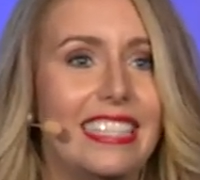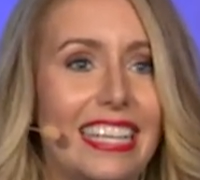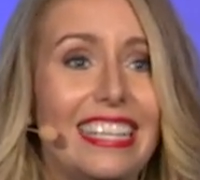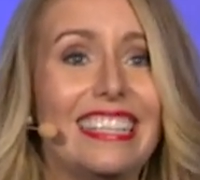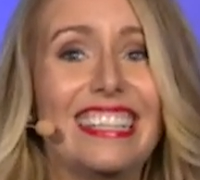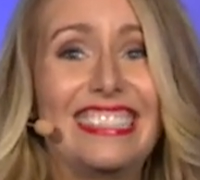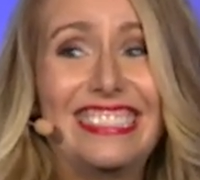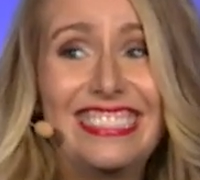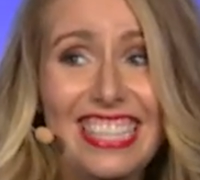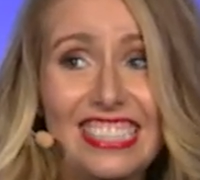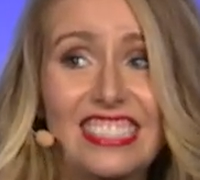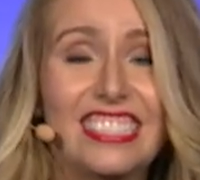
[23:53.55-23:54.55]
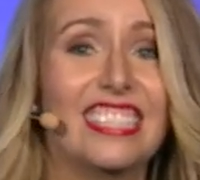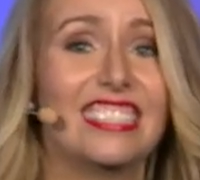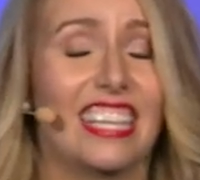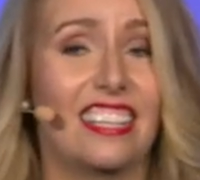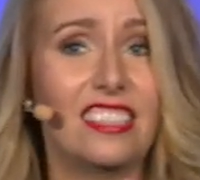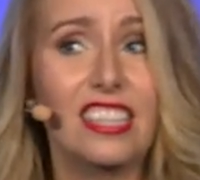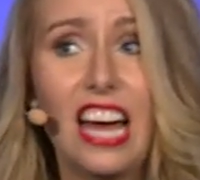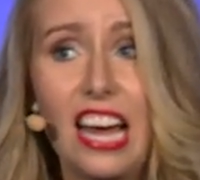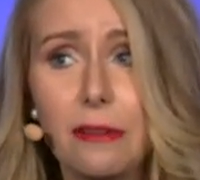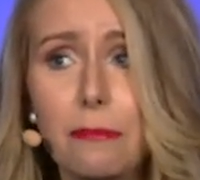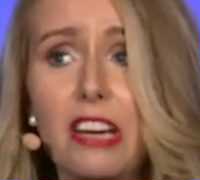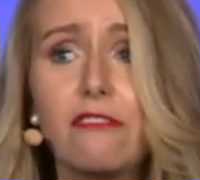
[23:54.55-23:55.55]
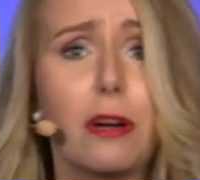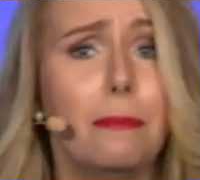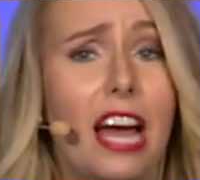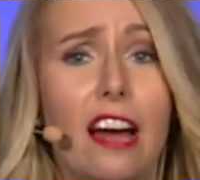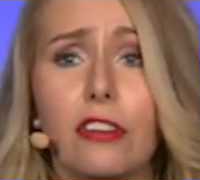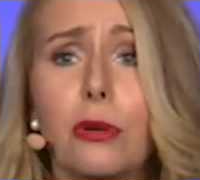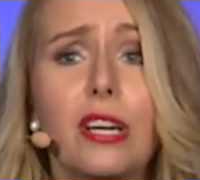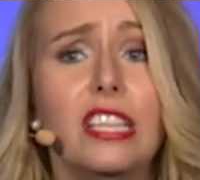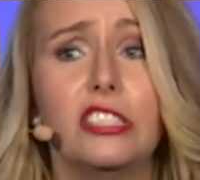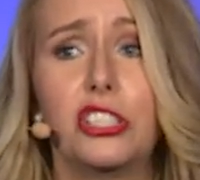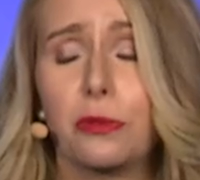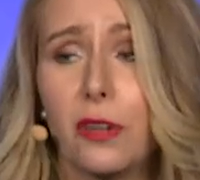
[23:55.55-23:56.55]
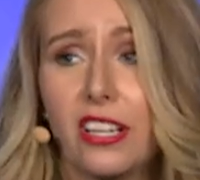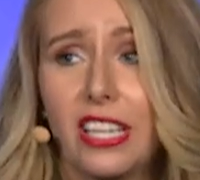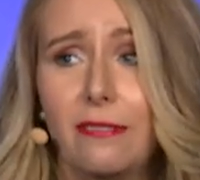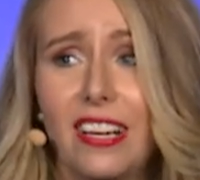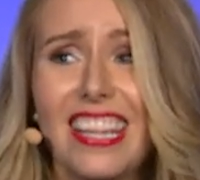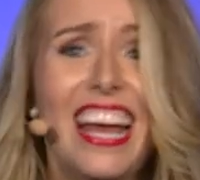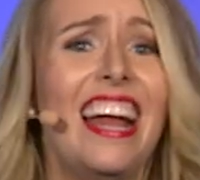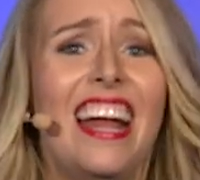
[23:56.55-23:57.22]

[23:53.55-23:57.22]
Getting consensus and alignment from everyone that you're working with,